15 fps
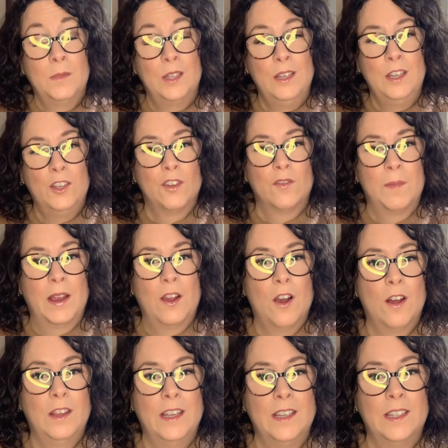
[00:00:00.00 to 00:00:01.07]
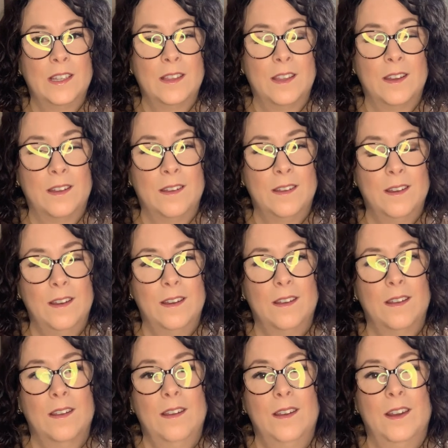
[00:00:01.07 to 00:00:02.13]
to each of my colleagues
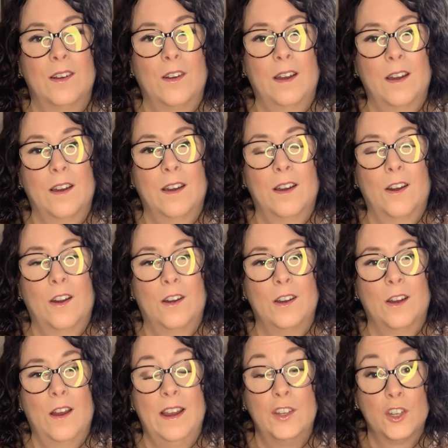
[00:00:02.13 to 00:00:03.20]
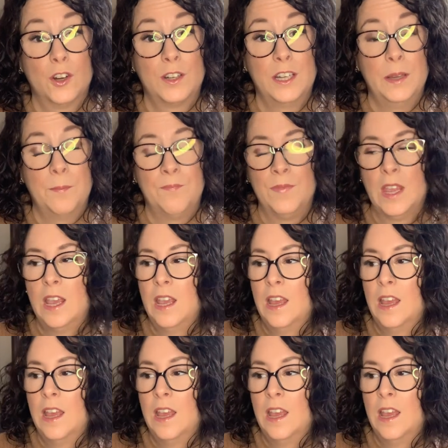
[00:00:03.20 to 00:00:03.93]
in our HR team.